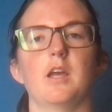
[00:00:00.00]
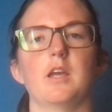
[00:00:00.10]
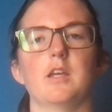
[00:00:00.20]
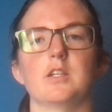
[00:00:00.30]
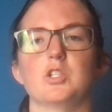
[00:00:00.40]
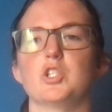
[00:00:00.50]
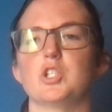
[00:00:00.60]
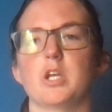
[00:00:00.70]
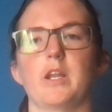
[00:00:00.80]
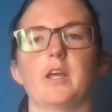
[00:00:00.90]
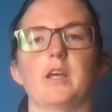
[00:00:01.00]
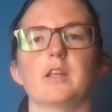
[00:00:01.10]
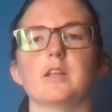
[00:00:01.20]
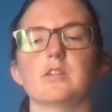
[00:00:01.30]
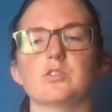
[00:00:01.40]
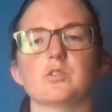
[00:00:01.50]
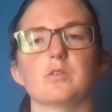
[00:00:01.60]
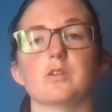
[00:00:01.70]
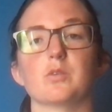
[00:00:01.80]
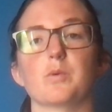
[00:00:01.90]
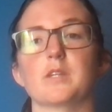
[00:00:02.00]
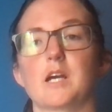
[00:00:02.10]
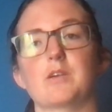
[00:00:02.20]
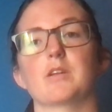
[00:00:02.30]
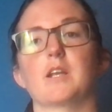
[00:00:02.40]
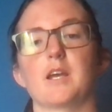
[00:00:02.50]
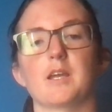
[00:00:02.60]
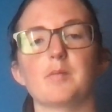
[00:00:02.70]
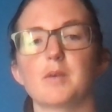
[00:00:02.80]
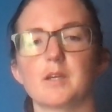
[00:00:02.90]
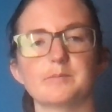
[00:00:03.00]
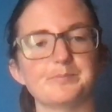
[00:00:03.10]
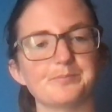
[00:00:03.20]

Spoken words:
a gen ed student without an IEP.